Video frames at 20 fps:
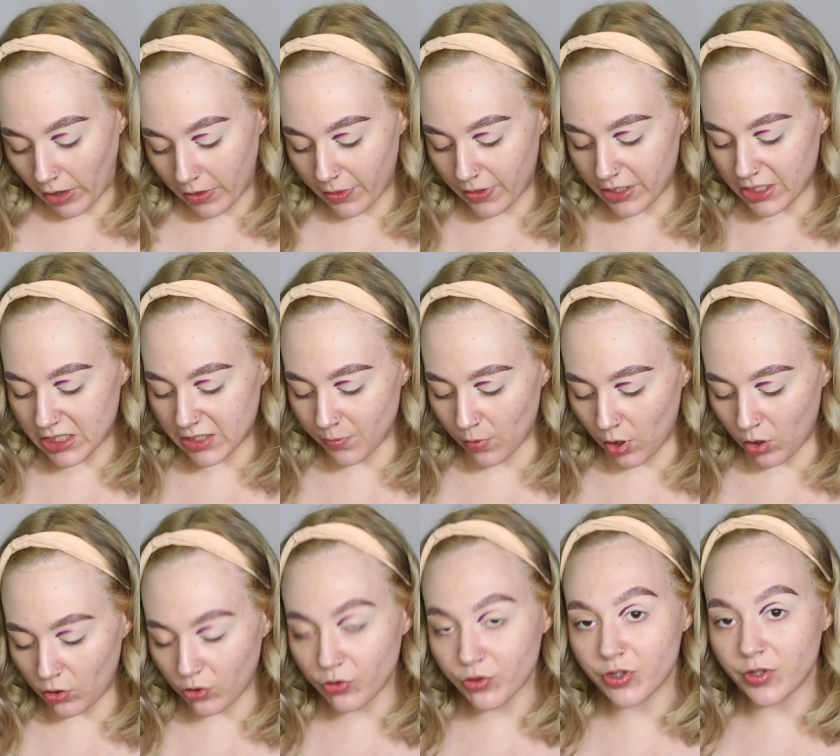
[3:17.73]
The
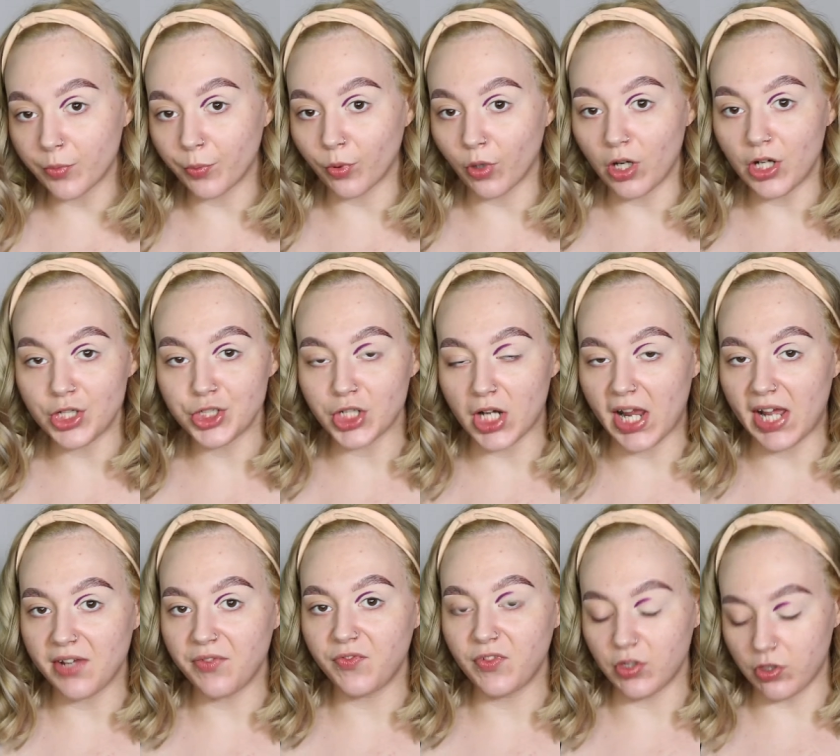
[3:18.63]
smaller the brush,
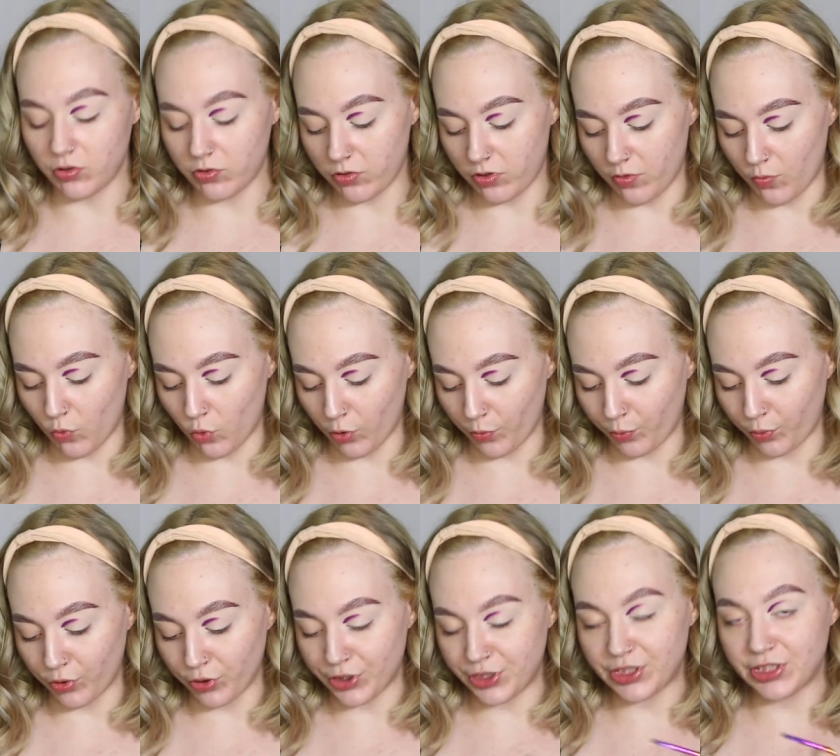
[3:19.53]
I feel, the more
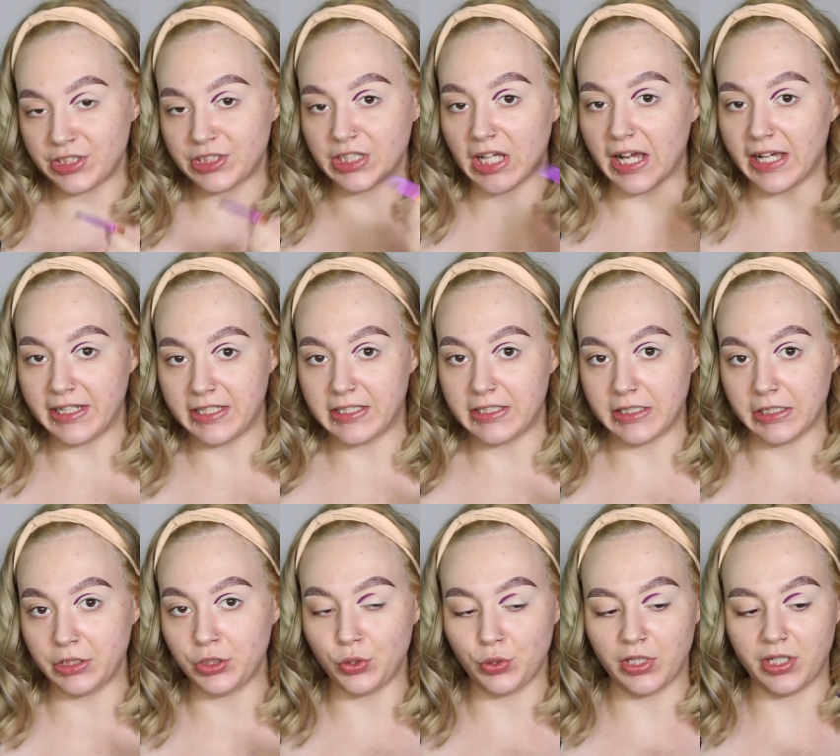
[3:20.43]
precise
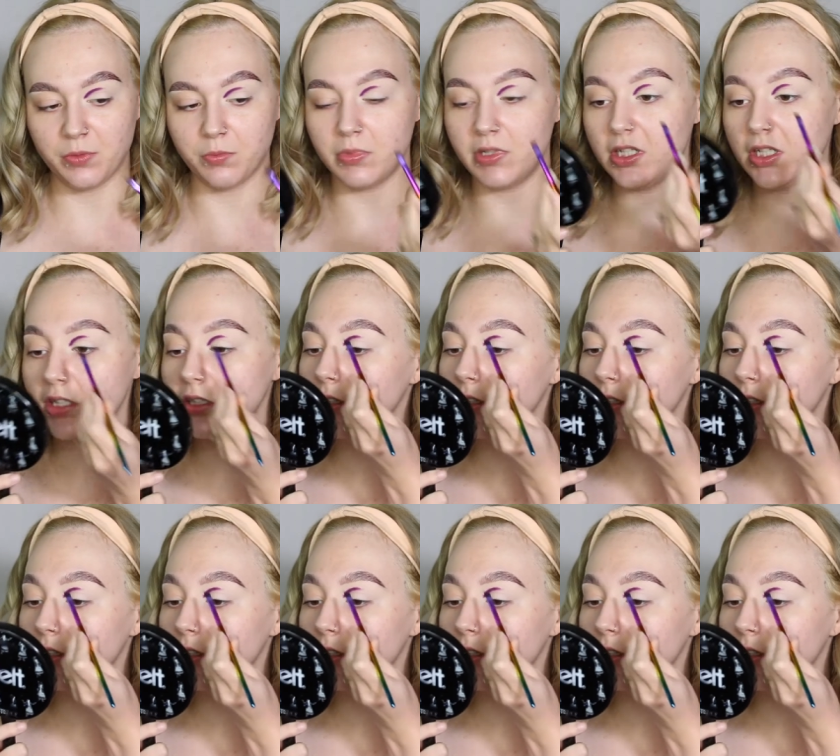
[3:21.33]
that you can be.